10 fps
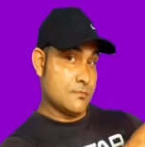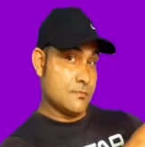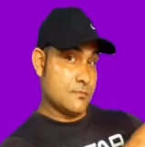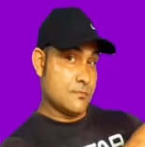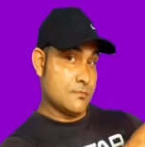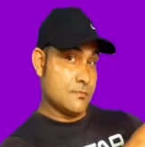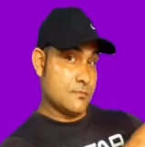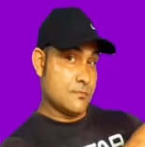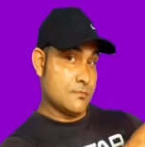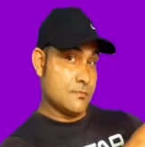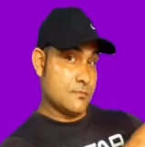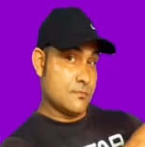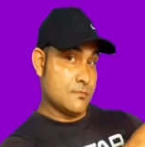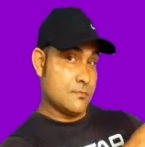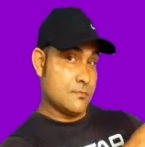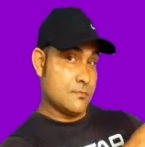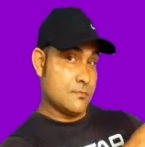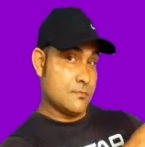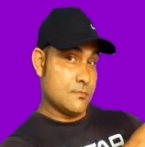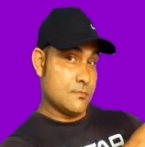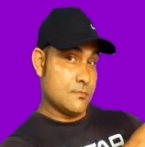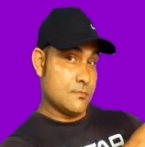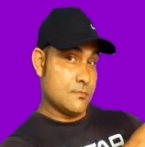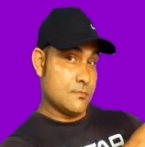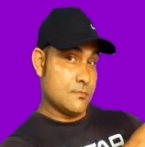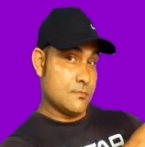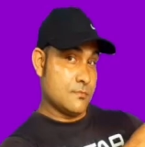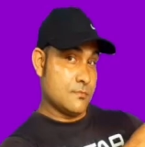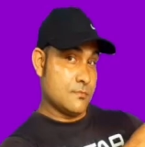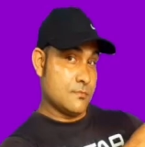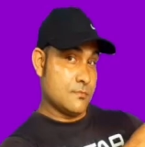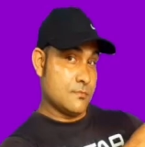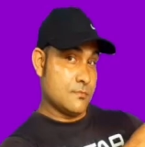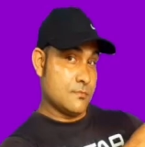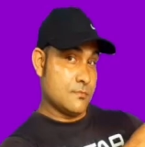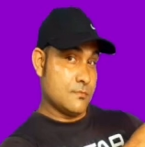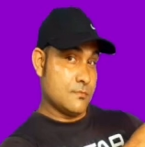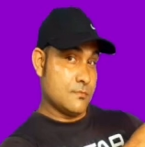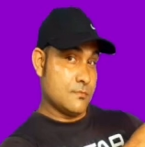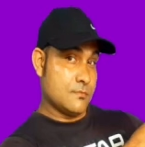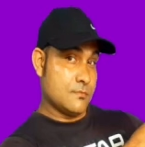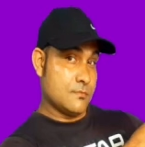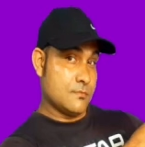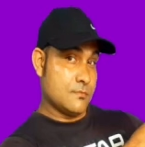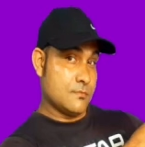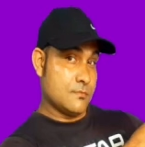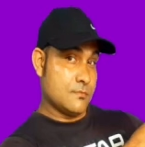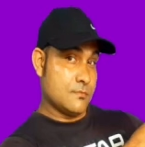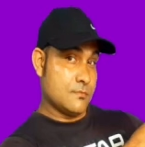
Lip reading: (silence)